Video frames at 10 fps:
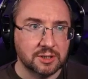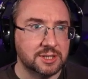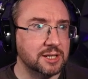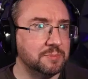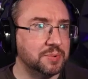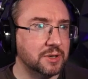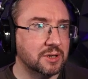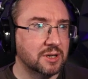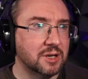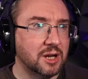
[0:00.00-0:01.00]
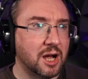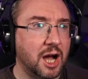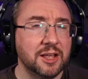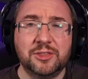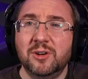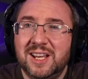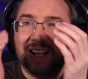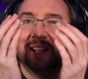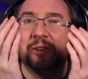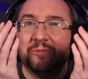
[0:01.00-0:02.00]
Did I thought I
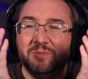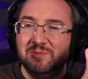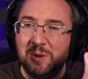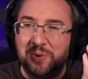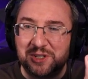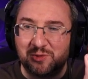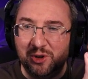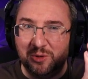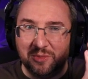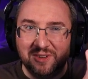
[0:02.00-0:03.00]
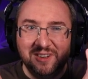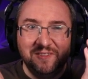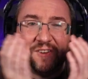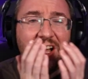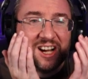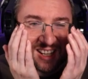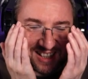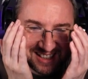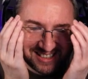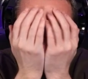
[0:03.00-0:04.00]
clicked the rumpus room.
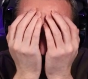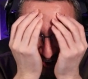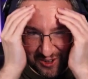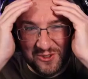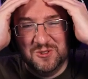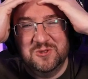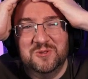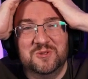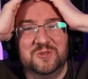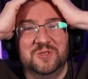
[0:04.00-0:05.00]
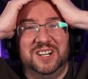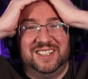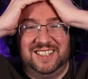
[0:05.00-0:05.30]
Fuck. No.